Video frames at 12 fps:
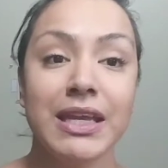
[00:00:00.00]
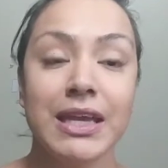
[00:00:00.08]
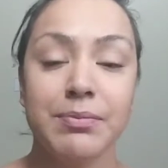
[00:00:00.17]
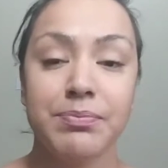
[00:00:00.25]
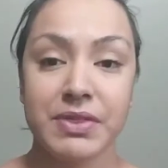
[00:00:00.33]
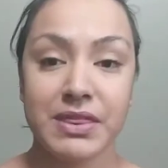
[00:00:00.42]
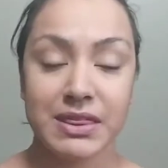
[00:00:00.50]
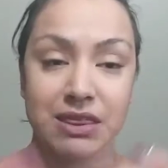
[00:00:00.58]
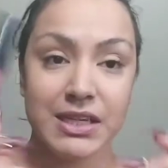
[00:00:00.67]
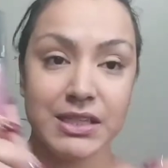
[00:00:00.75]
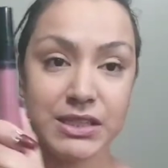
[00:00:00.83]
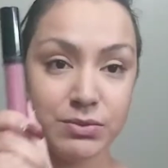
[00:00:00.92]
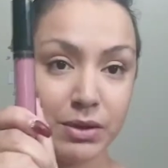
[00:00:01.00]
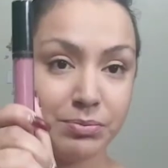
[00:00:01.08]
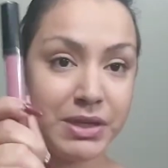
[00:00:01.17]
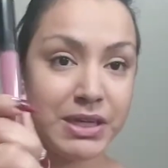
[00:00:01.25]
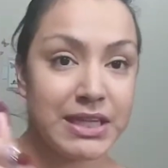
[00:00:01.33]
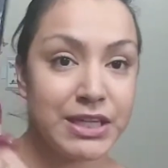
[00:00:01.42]
I'm going to keep
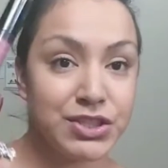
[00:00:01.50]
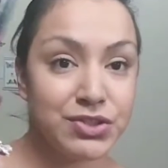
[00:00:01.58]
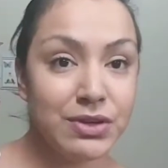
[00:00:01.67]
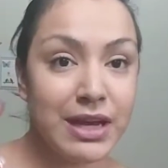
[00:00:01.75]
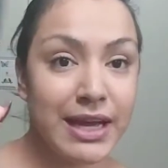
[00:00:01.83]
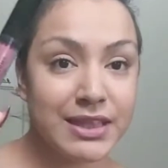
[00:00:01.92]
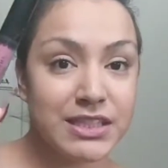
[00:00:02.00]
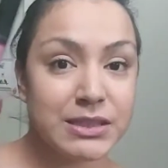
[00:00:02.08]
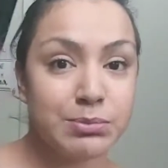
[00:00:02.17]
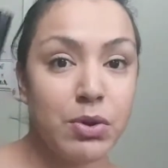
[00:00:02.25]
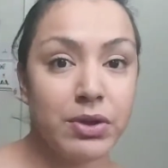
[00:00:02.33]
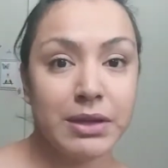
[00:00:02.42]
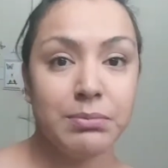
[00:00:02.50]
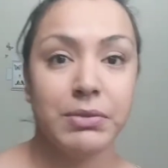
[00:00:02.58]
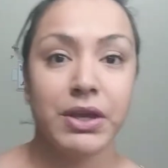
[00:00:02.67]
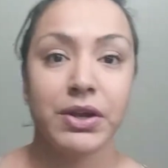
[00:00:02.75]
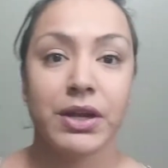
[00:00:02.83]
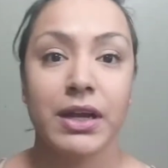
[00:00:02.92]
this one because I do like the
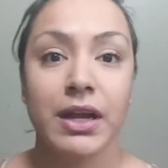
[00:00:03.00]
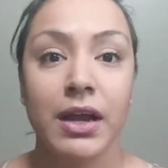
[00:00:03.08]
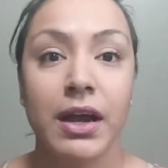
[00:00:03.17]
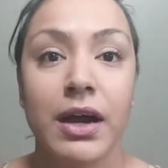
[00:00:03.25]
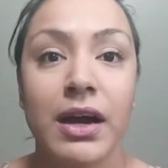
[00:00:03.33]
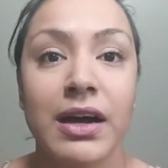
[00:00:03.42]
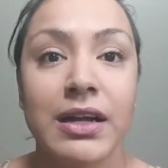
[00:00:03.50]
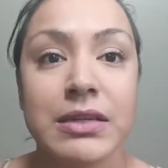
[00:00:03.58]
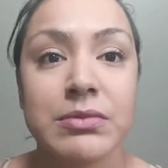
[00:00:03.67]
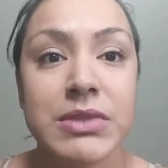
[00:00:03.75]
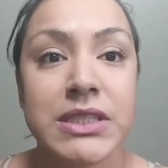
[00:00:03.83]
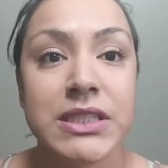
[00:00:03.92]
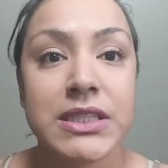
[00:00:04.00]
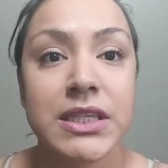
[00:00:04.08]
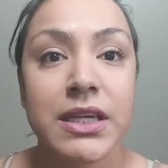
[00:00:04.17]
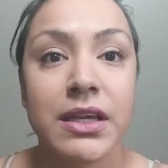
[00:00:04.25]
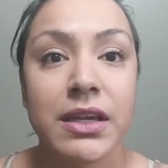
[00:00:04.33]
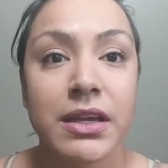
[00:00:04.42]
smoky mirror. Uh, let
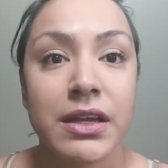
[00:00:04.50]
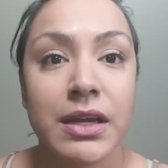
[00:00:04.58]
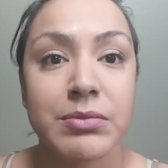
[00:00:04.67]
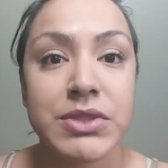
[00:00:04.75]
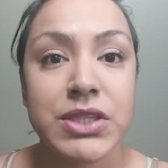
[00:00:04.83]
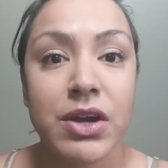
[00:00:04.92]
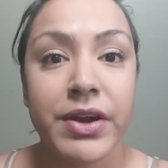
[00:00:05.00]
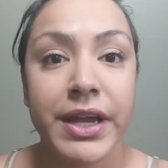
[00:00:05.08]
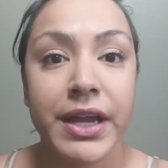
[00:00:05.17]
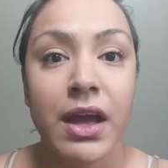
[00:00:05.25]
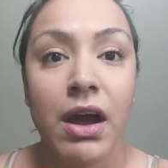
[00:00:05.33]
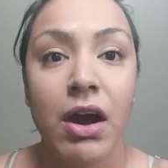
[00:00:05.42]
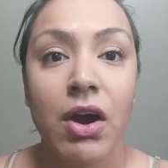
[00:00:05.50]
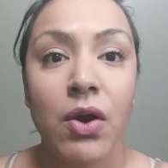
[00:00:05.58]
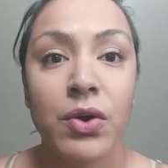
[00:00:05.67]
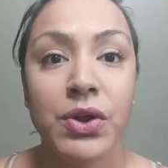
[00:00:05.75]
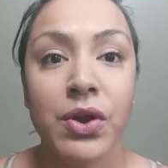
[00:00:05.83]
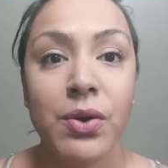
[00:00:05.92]
me see. I'm
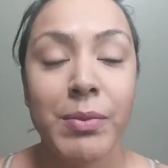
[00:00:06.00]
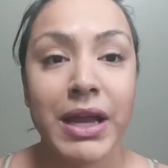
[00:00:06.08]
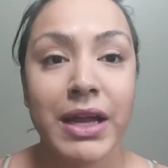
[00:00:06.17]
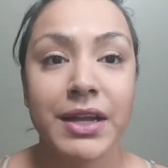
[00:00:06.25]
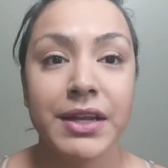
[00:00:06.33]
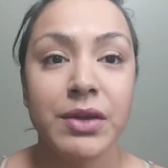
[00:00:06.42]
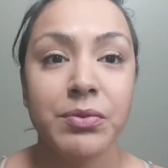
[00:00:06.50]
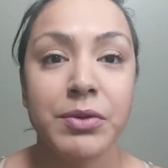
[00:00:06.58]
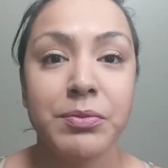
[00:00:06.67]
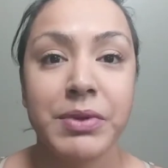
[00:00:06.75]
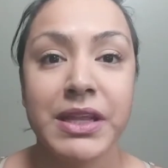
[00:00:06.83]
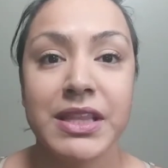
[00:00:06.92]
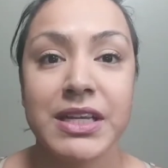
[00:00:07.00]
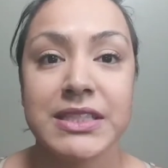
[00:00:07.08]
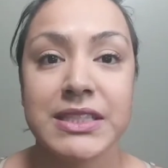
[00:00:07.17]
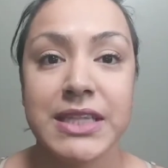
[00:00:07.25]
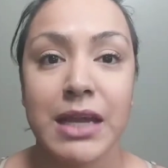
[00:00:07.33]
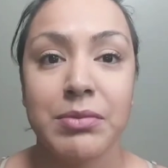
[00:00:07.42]
sorry. Oh, no, my honey
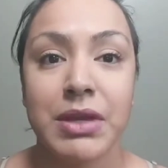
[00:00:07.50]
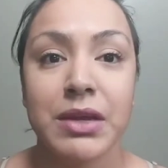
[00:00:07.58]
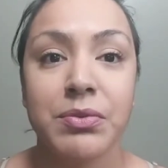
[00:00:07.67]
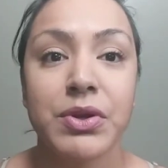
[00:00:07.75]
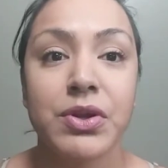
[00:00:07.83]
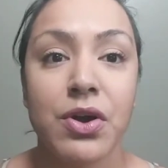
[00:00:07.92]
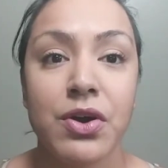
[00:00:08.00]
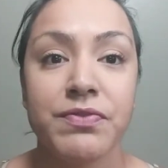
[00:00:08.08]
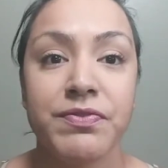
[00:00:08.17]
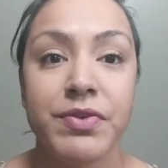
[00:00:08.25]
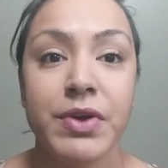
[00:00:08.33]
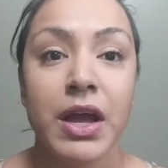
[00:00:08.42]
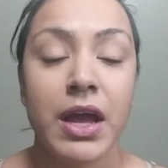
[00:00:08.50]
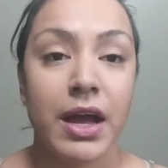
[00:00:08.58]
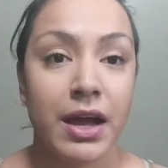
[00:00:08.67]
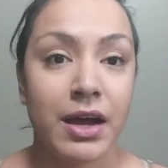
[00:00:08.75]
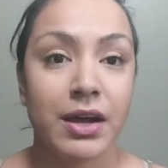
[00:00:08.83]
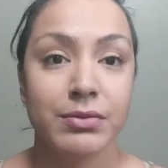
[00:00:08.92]
would be the same. He would go.
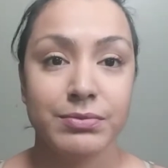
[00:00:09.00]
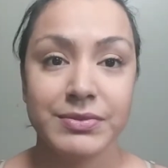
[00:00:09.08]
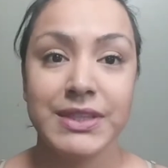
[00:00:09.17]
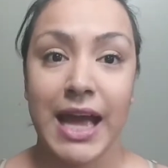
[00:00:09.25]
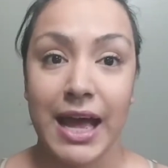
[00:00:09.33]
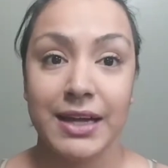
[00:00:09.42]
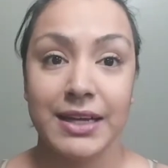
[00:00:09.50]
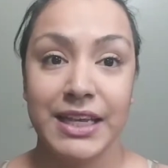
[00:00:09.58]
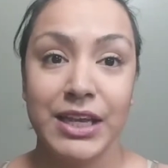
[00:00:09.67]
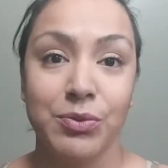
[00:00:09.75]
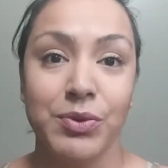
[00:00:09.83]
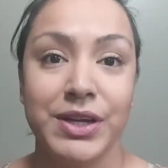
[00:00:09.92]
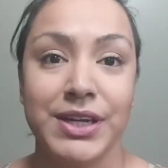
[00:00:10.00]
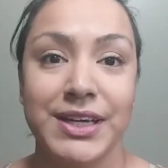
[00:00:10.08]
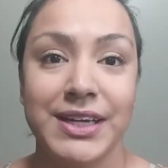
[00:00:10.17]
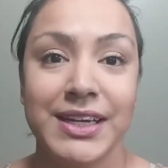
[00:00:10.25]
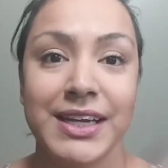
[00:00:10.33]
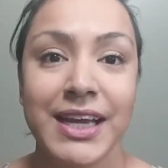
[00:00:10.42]
Um, yeah,
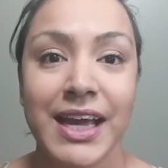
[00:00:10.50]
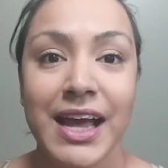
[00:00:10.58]
he would.